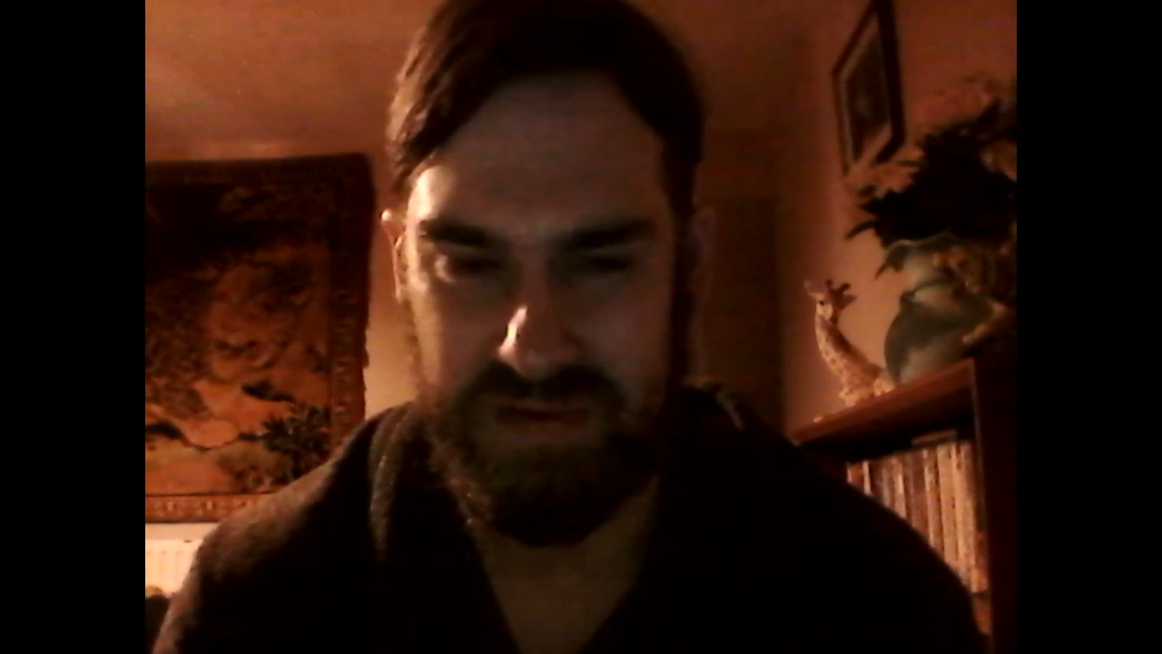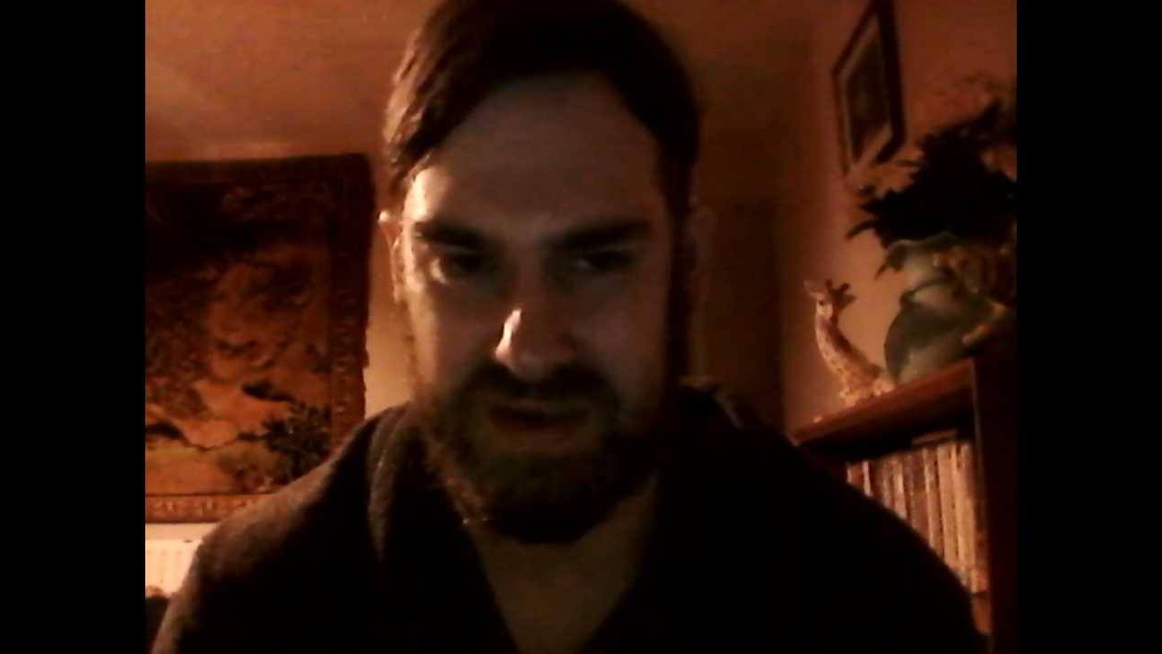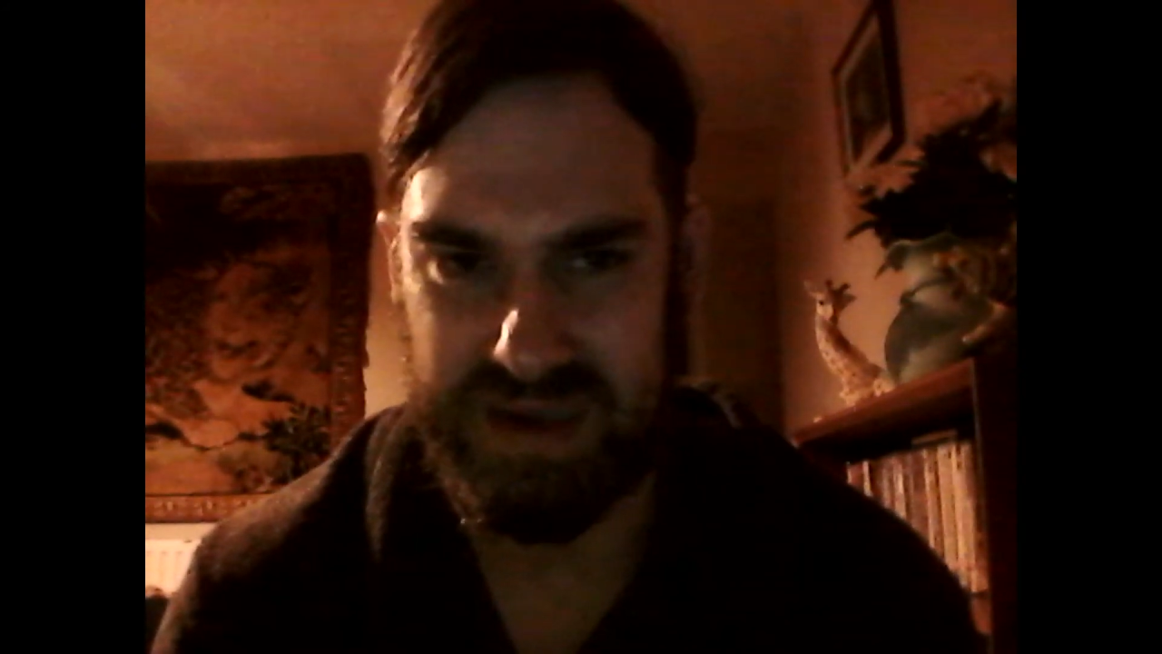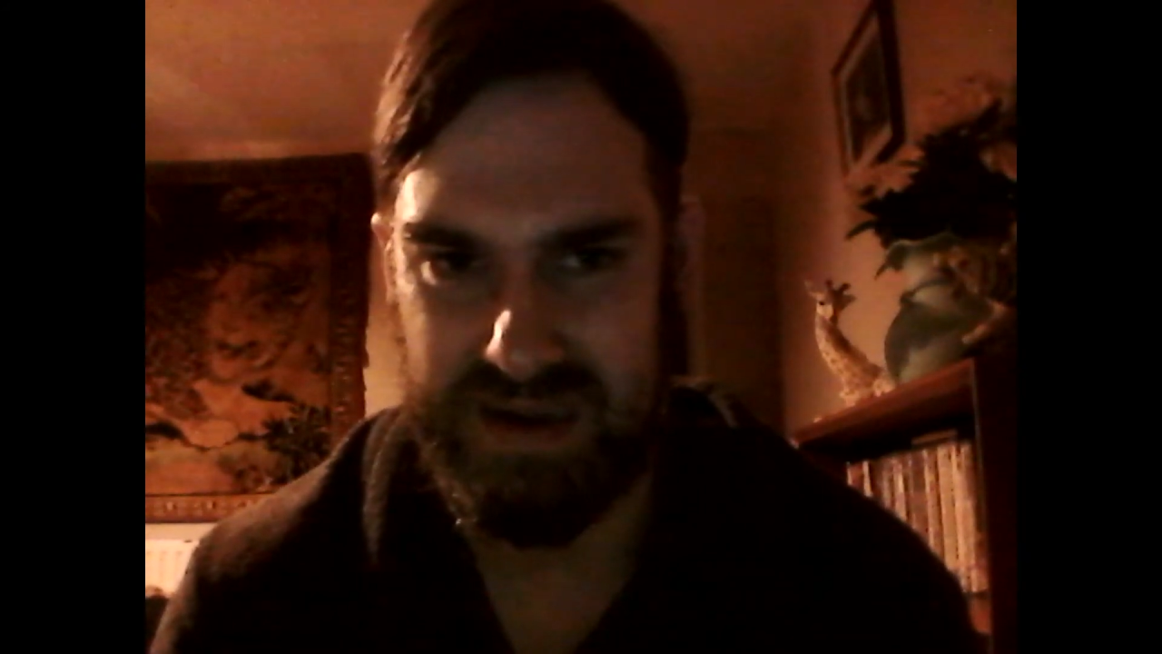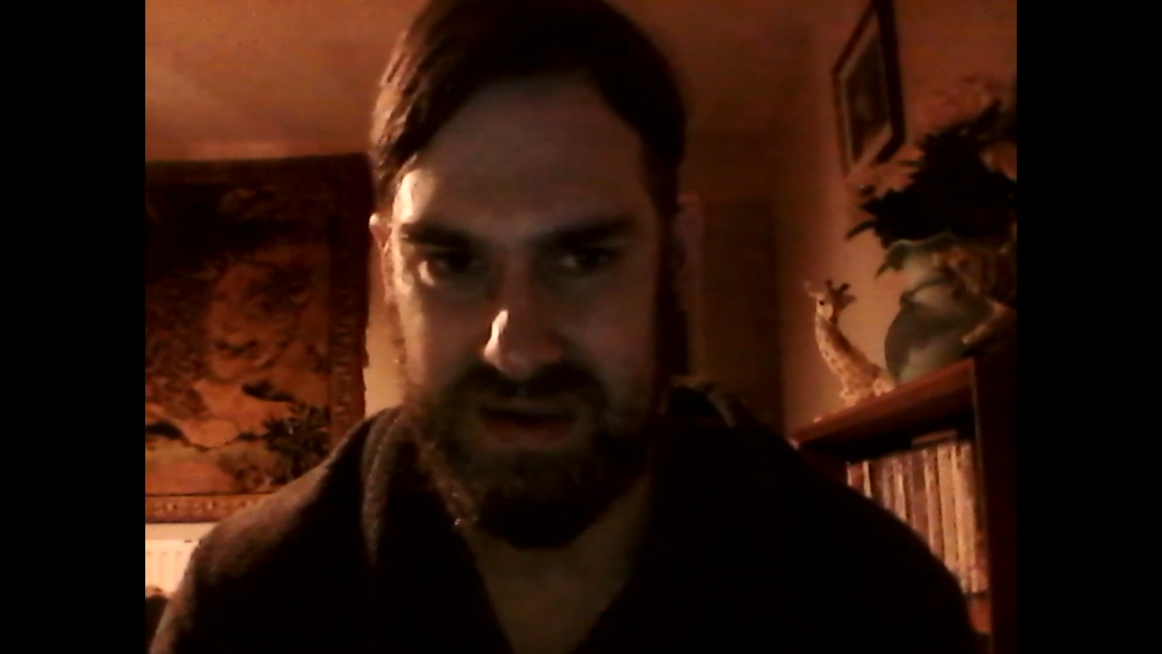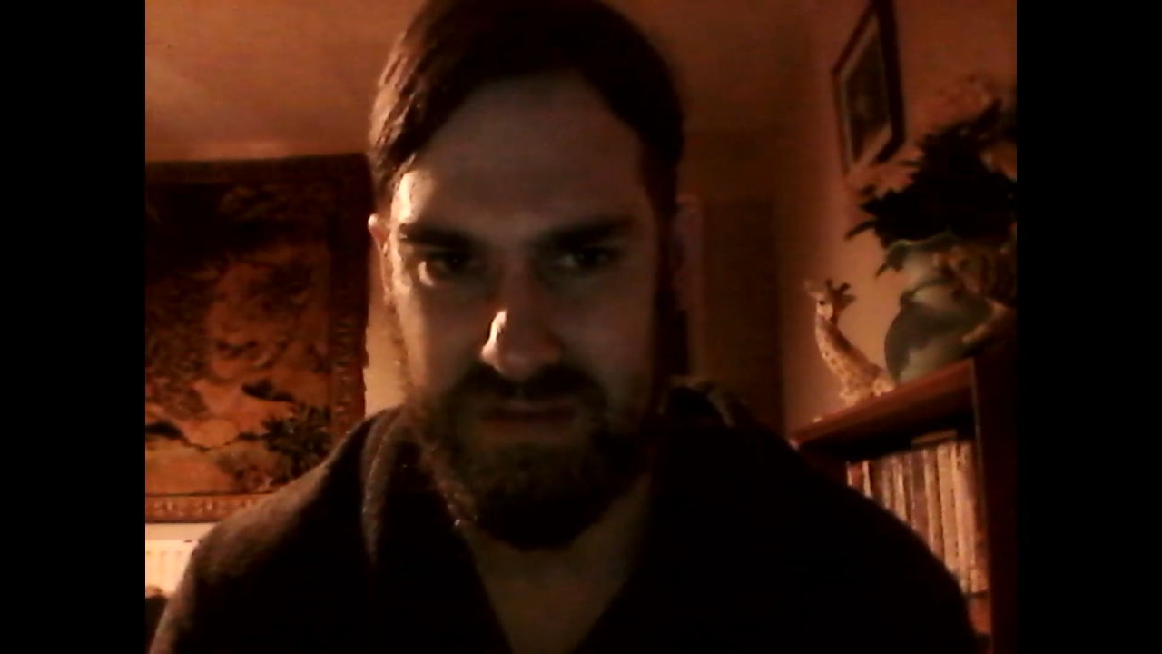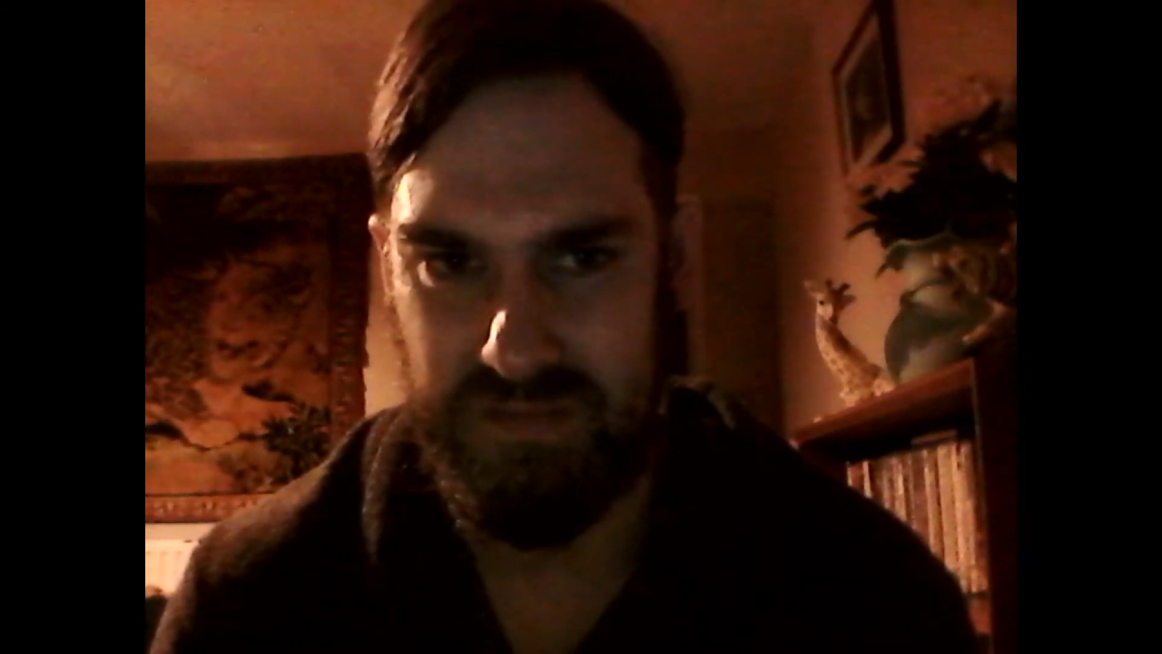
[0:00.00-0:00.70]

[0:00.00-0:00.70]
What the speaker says: again